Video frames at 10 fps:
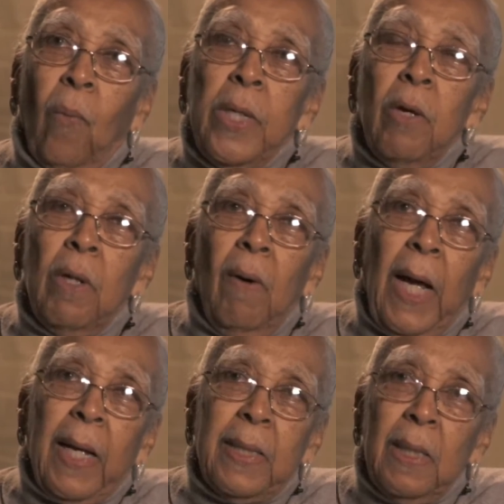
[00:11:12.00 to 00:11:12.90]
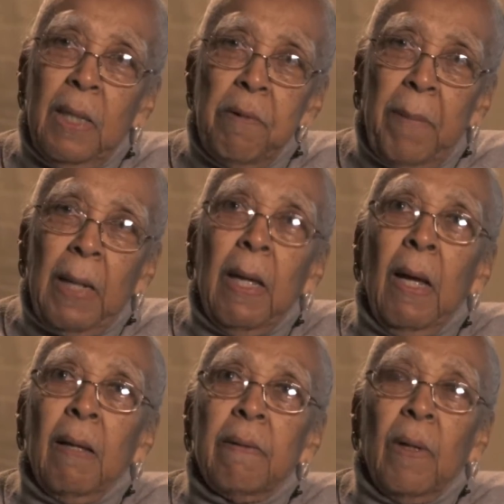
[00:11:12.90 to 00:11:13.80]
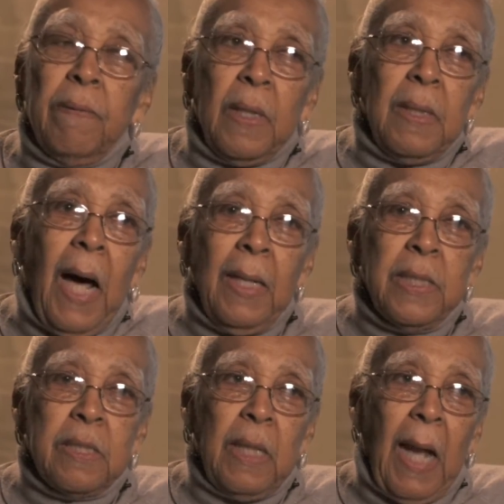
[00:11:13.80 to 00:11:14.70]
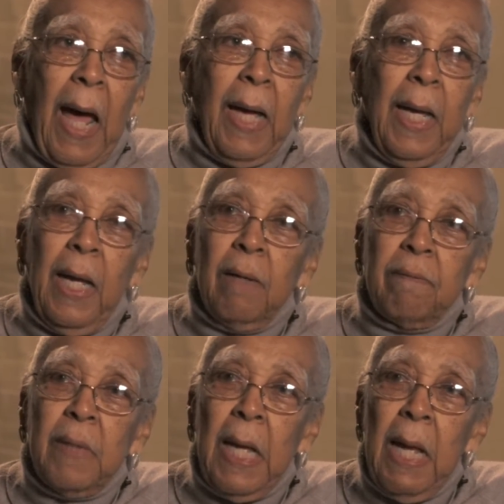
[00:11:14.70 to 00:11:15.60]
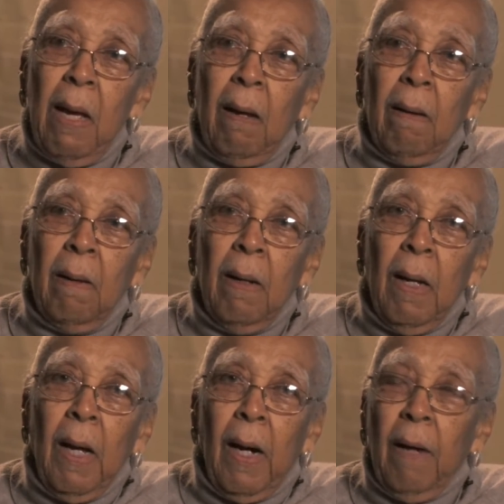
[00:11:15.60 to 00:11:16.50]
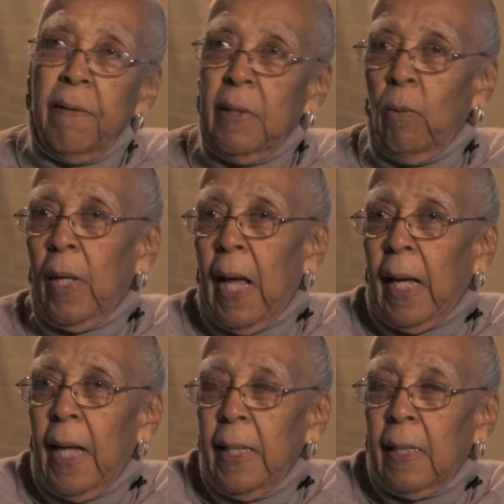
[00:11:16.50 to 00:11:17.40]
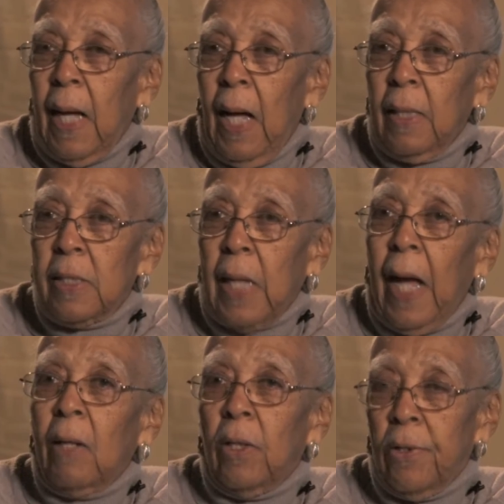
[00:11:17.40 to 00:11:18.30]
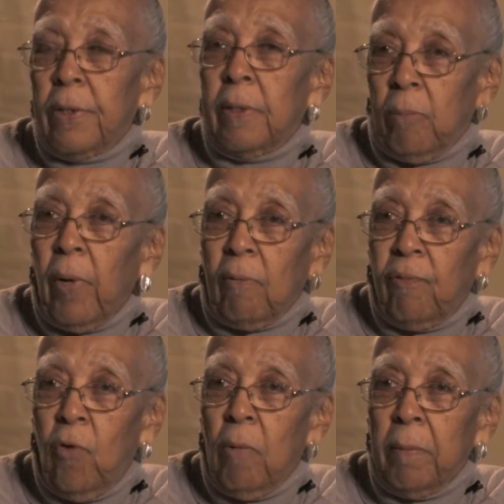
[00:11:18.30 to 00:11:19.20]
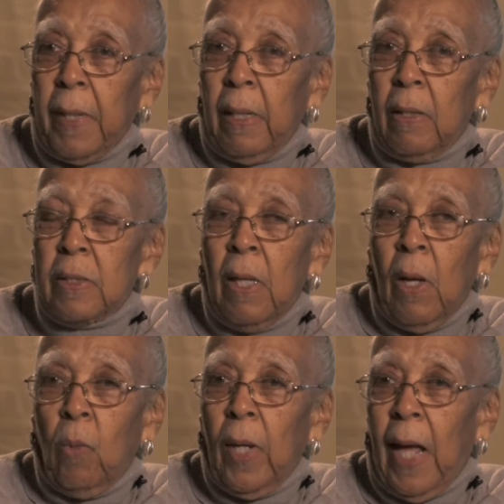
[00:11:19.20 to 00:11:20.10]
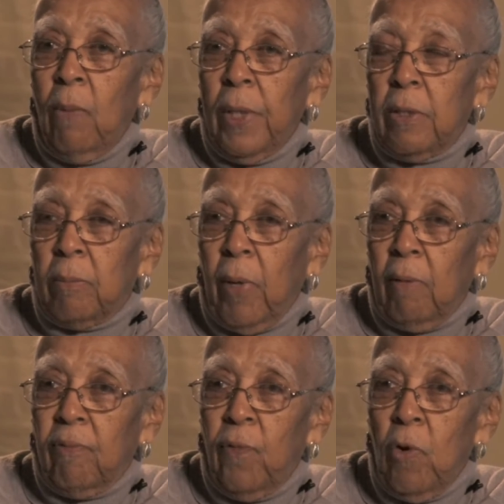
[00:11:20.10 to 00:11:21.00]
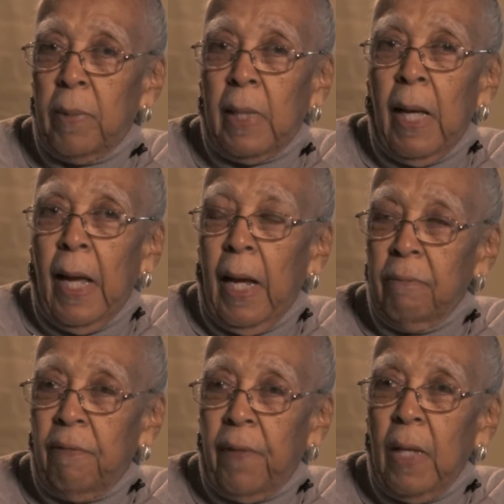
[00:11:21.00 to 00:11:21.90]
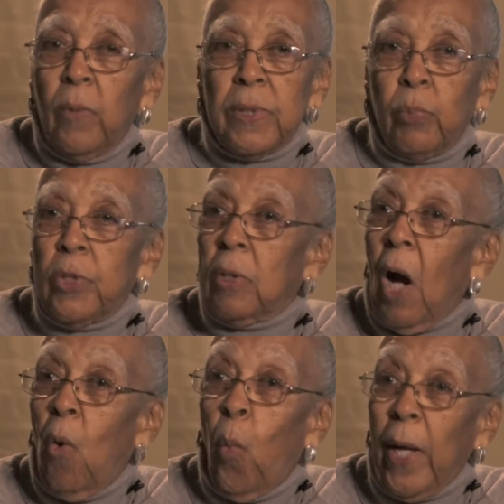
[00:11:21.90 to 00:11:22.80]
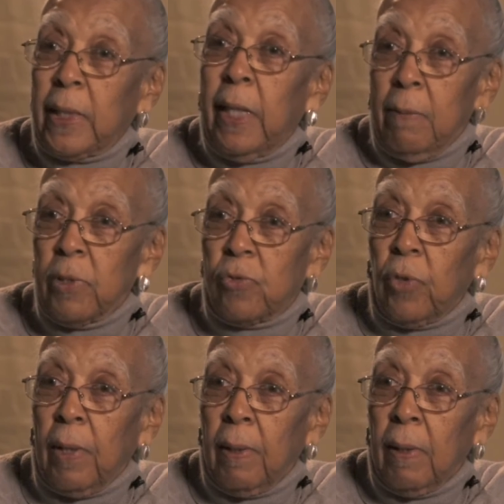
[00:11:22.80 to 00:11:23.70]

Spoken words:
Well, like I tell everybody, the knowledge that I have now, other than what I got in college, I learned at Brown-Forman, because when I went to Brown-Forman, everything was what you call wet chemistry.